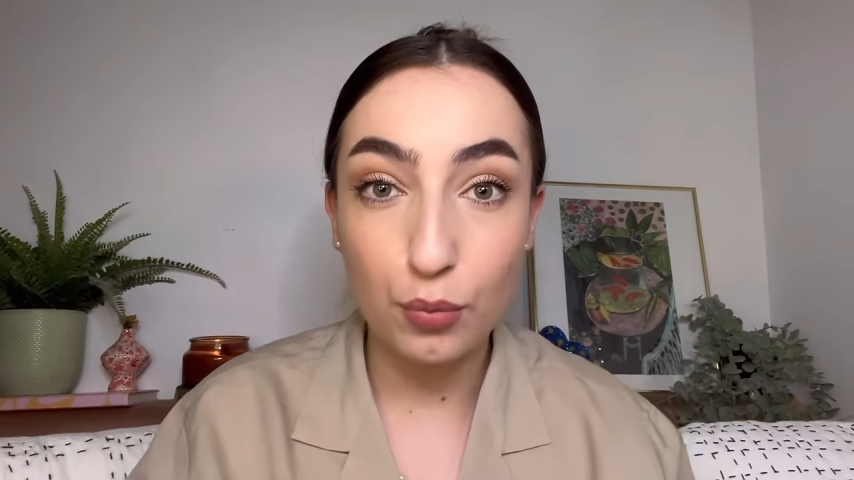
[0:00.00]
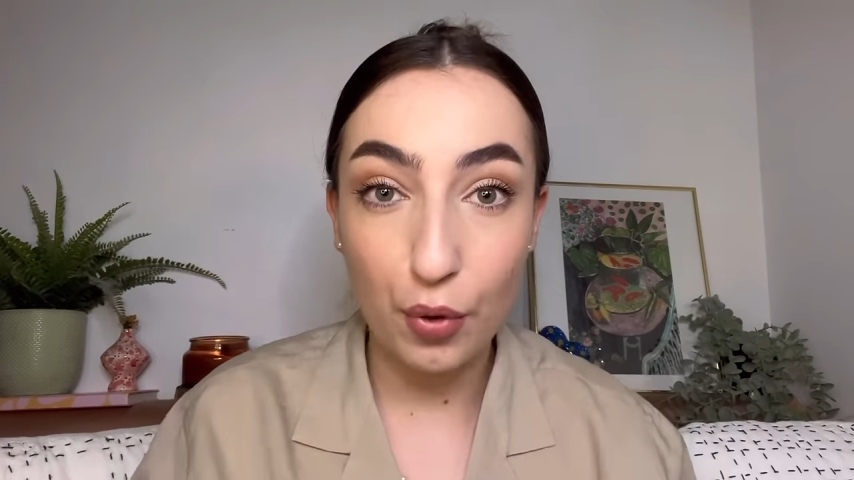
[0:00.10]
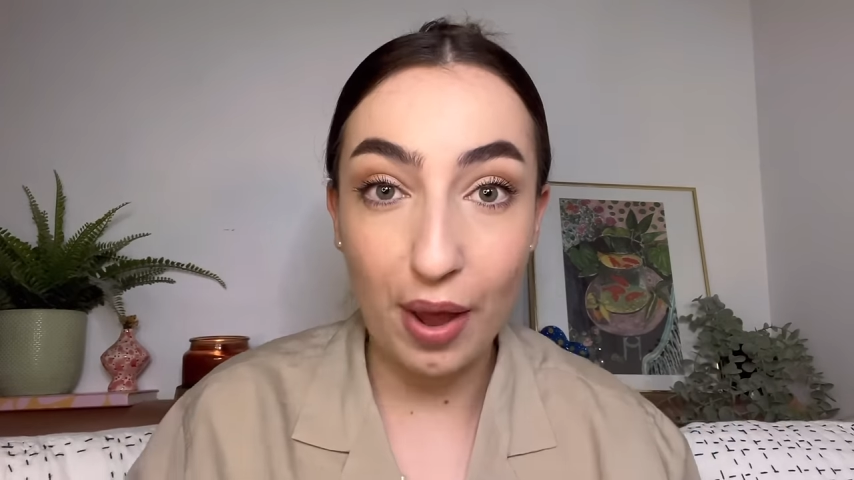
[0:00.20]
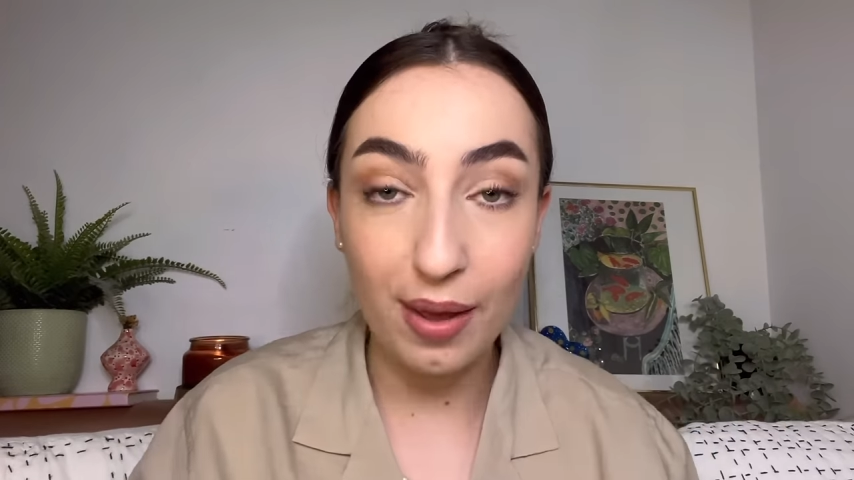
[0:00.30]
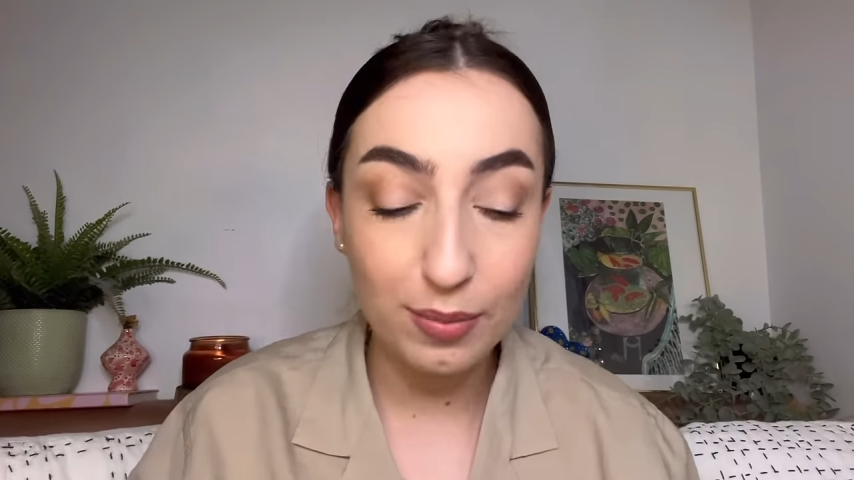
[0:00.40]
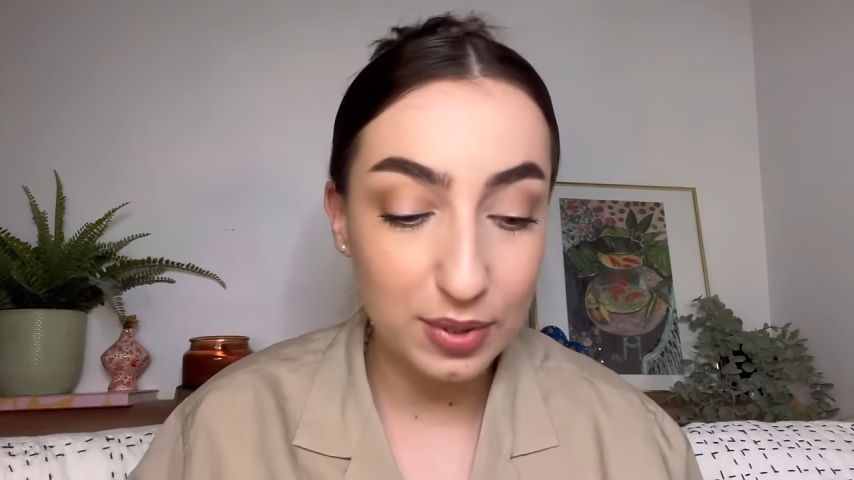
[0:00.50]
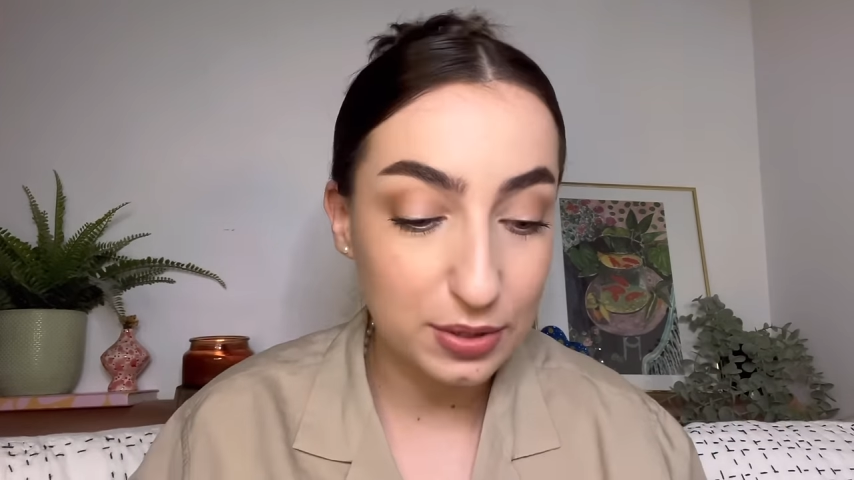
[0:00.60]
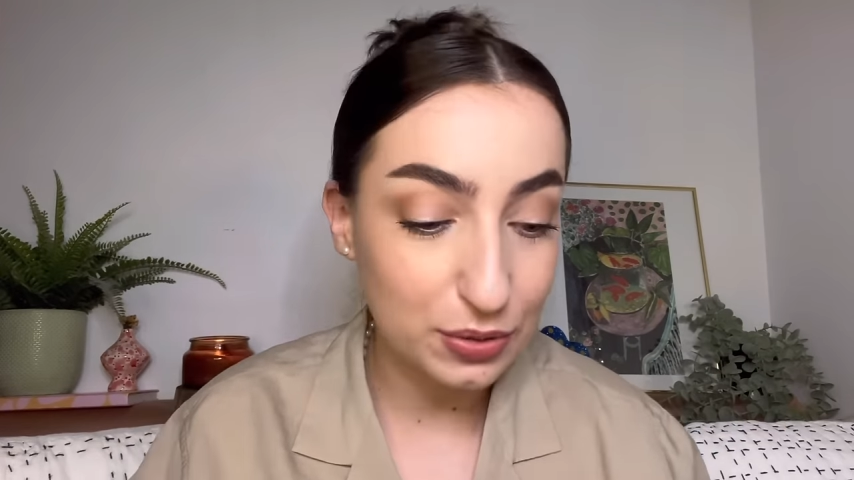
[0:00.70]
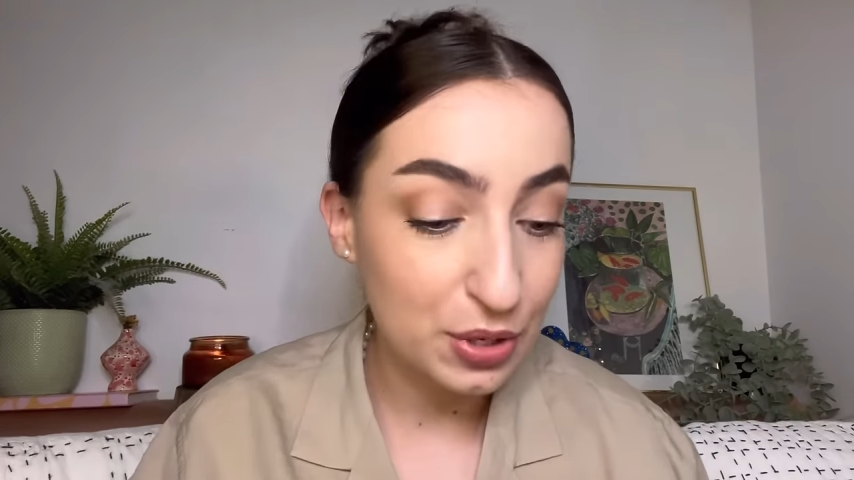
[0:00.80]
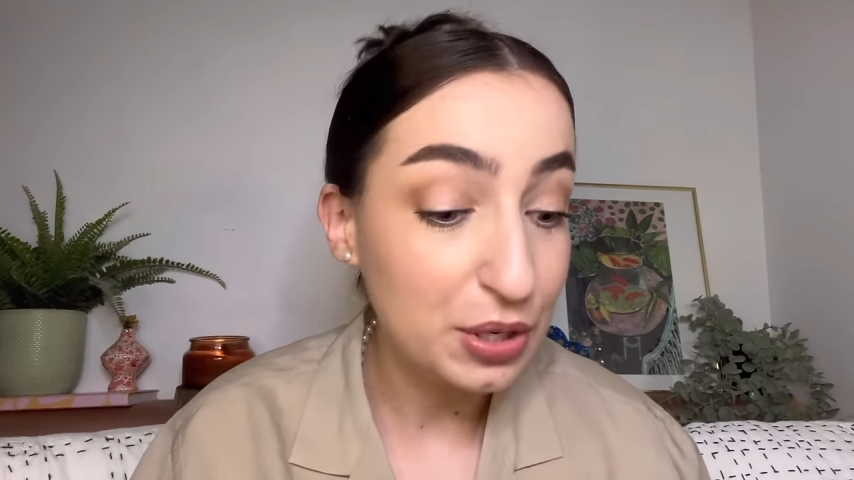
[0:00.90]
prep
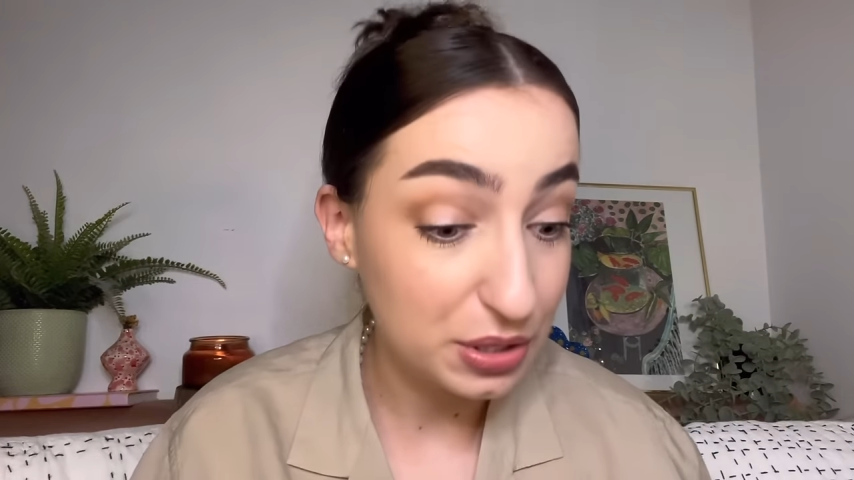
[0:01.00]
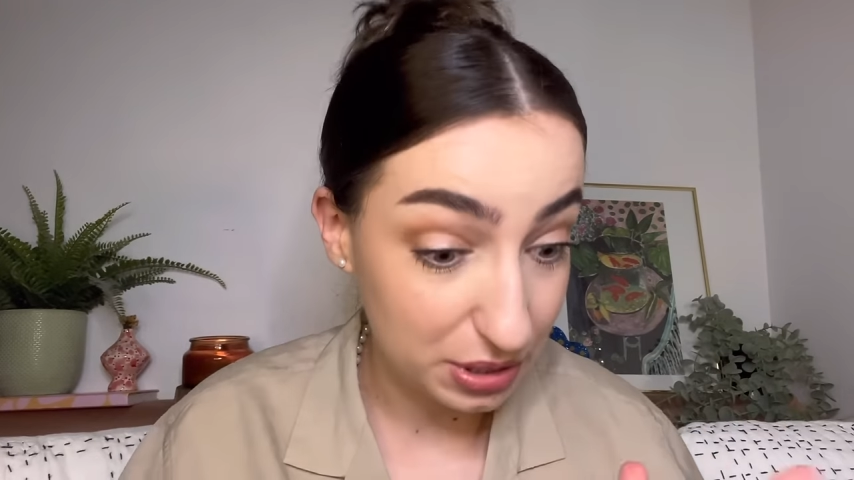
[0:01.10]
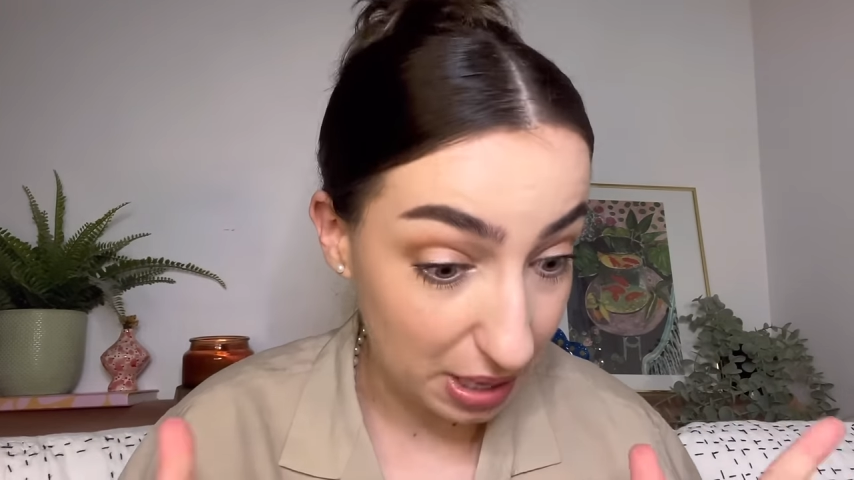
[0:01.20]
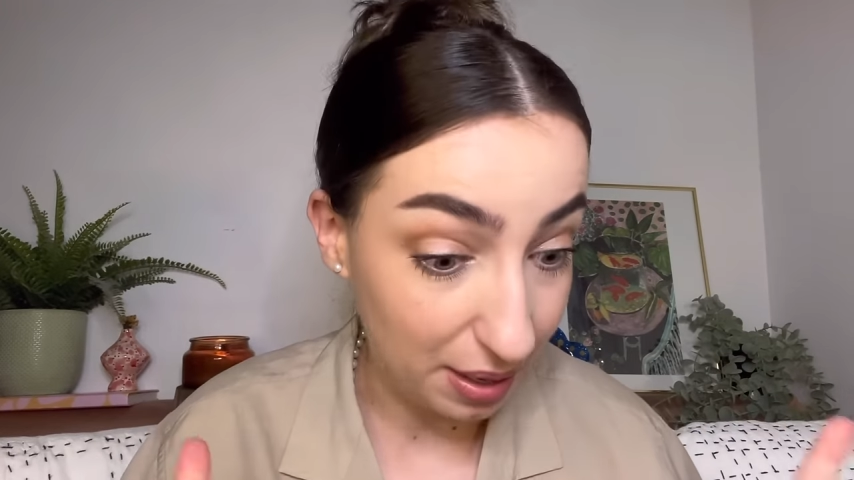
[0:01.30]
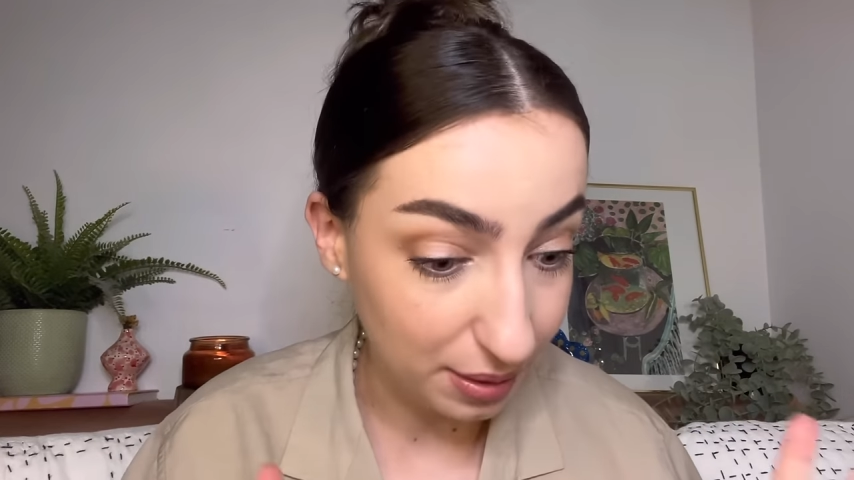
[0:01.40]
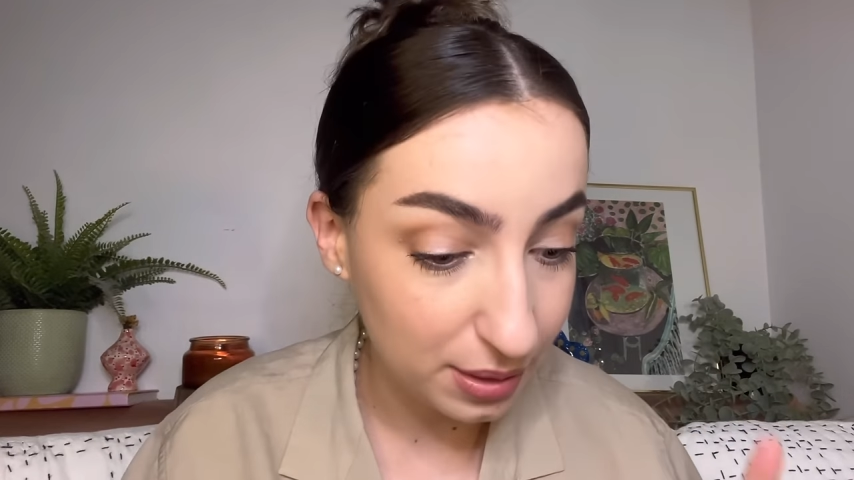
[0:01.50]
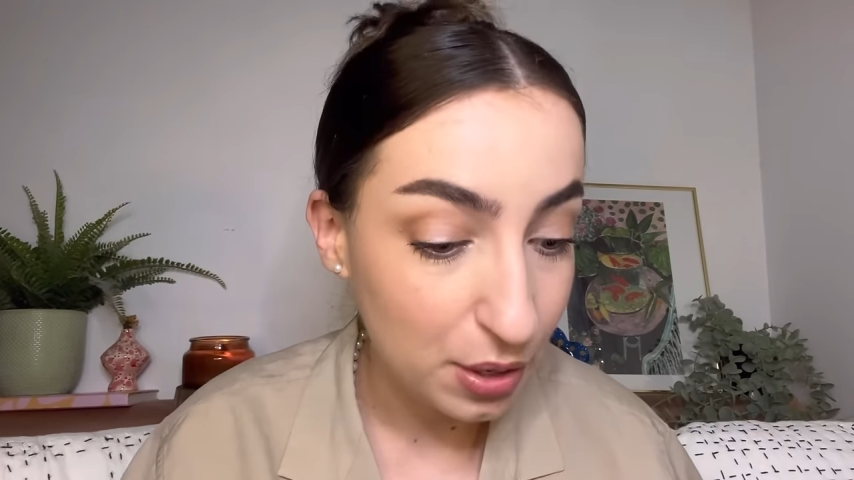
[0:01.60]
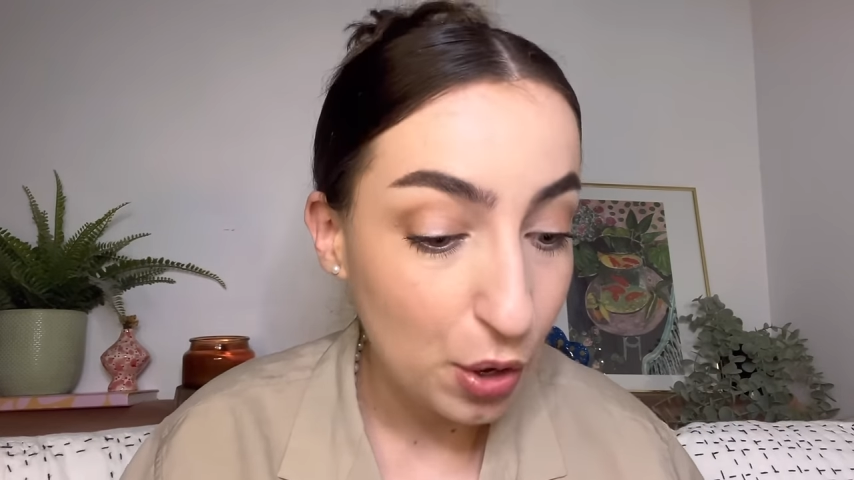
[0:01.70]
is done,